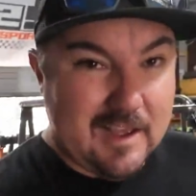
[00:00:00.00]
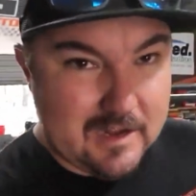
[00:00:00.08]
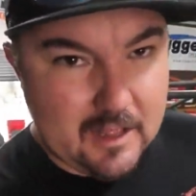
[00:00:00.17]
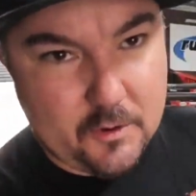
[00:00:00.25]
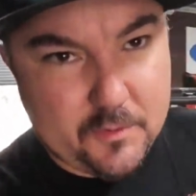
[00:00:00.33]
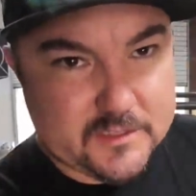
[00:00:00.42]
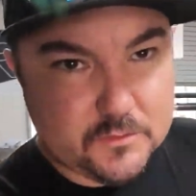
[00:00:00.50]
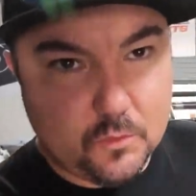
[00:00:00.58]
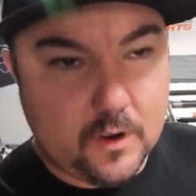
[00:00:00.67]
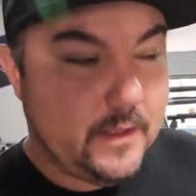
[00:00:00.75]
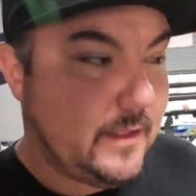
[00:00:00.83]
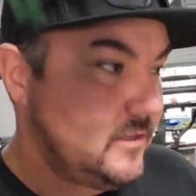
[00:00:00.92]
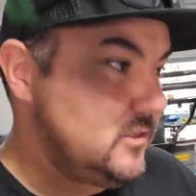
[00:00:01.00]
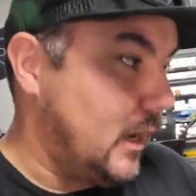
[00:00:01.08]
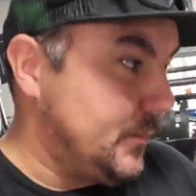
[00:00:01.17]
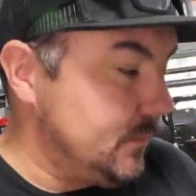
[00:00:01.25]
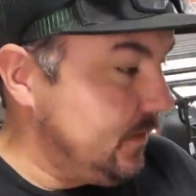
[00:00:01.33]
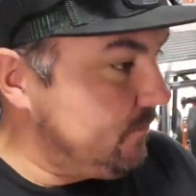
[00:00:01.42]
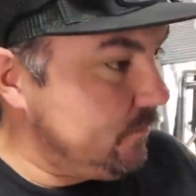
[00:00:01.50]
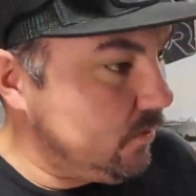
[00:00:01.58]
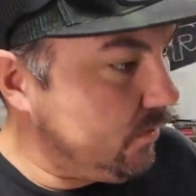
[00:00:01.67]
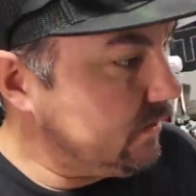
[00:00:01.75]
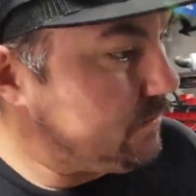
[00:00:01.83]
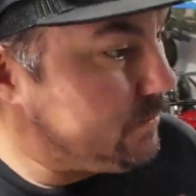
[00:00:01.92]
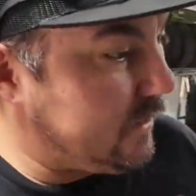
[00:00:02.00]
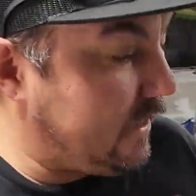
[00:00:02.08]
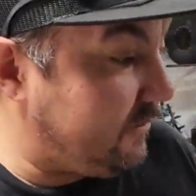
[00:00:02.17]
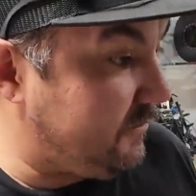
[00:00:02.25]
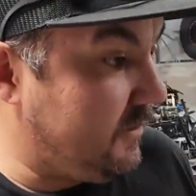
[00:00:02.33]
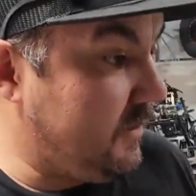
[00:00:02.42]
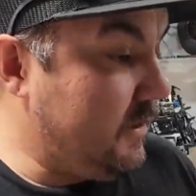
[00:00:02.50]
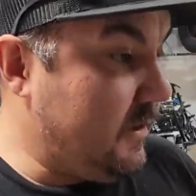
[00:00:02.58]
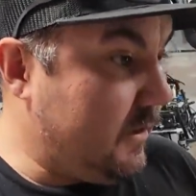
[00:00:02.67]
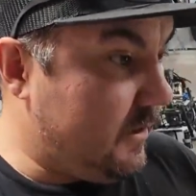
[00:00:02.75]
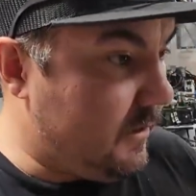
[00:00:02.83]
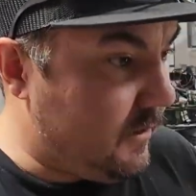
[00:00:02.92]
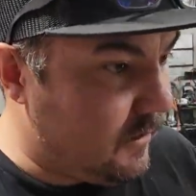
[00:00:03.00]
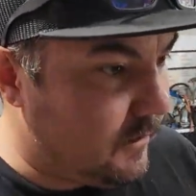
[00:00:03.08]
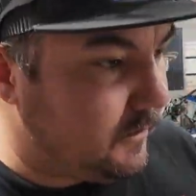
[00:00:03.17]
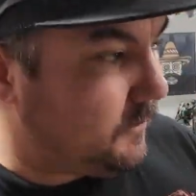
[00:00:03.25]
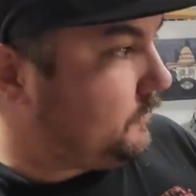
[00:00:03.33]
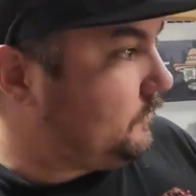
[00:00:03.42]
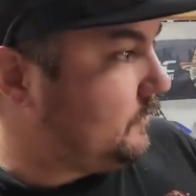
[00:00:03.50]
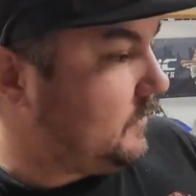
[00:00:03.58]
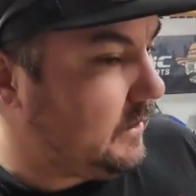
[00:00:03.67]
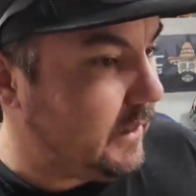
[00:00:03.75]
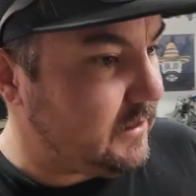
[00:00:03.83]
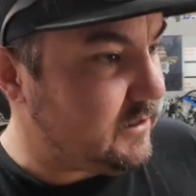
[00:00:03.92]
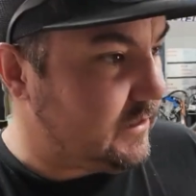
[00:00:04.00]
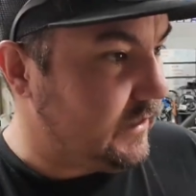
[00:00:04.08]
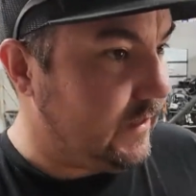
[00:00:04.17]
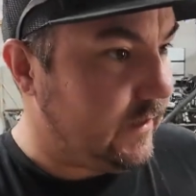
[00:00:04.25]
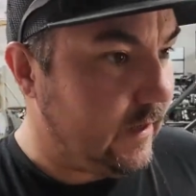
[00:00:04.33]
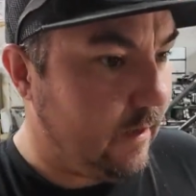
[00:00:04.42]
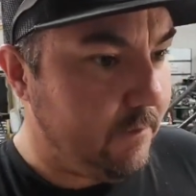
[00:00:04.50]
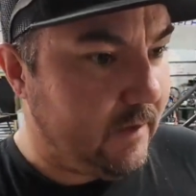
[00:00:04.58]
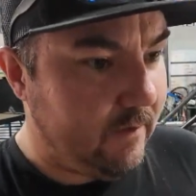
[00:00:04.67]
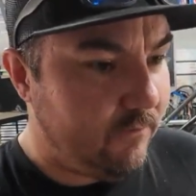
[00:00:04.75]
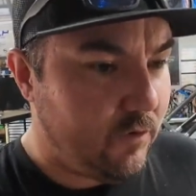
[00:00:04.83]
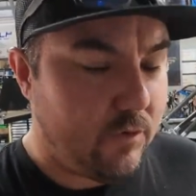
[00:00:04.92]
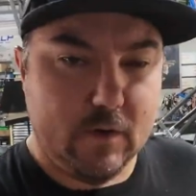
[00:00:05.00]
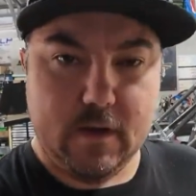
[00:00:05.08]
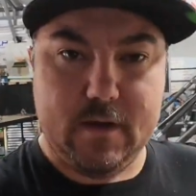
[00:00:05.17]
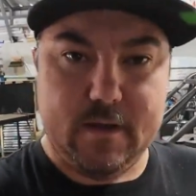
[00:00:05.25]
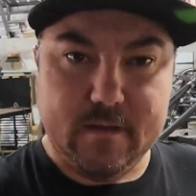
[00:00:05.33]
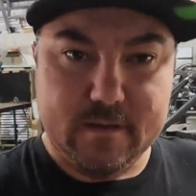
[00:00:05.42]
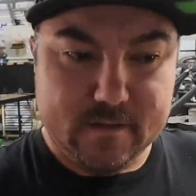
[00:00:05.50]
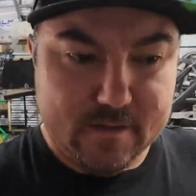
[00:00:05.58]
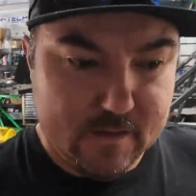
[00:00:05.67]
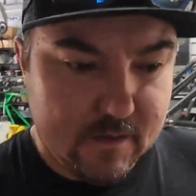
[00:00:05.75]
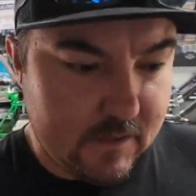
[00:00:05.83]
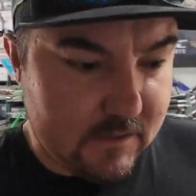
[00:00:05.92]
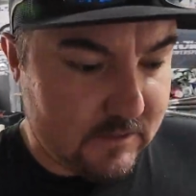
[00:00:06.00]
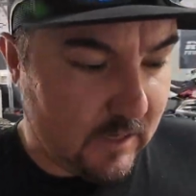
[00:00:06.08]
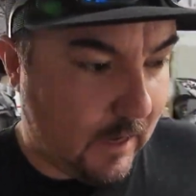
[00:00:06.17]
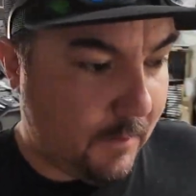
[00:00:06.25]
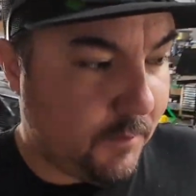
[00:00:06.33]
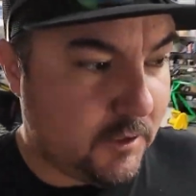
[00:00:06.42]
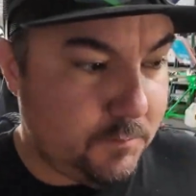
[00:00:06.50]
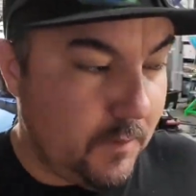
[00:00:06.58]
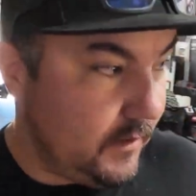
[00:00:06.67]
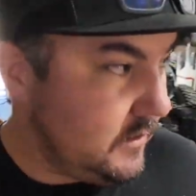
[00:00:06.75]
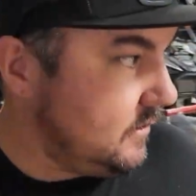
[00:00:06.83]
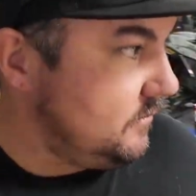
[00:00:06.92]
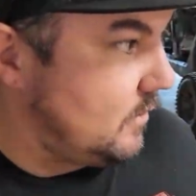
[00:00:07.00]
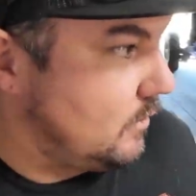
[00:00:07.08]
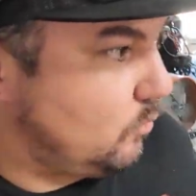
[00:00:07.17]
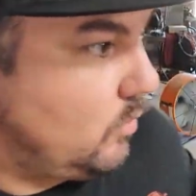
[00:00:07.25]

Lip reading: another reason why that's stopping me from doing some stuff. Let's see. Let me give you a side perspective on